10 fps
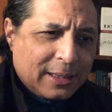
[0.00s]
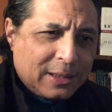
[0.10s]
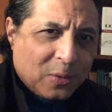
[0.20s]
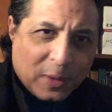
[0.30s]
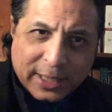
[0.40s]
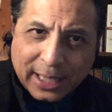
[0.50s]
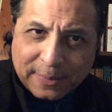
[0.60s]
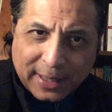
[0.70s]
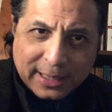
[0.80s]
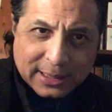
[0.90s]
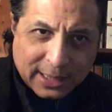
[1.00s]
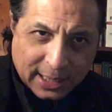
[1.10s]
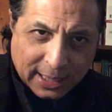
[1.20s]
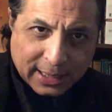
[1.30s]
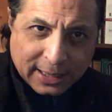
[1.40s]
the one-eyed man is
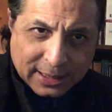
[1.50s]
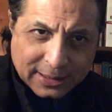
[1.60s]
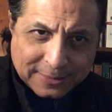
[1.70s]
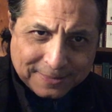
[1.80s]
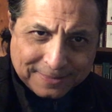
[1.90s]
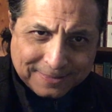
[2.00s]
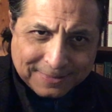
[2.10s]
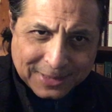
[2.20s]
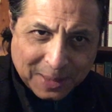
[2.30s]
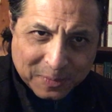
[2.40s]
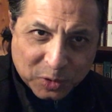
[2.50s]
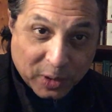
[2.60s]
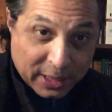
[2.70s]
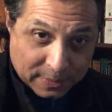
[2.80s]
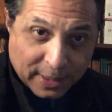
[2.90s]
king, comes to
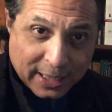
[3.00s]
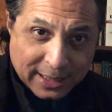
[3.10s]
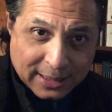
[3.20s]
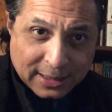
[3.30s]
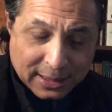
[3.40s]
his mind.